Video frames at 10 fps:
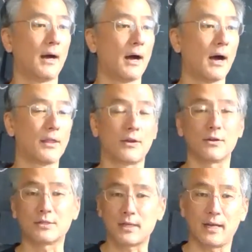
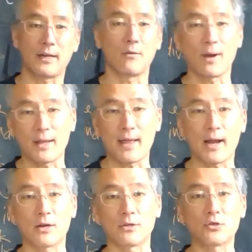others in a way
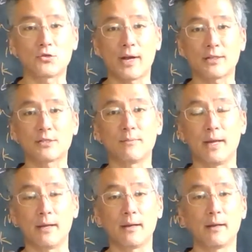that could
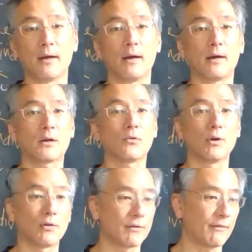transmit
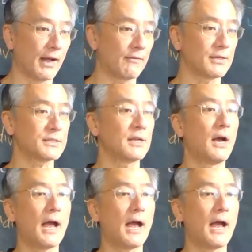coronavirus?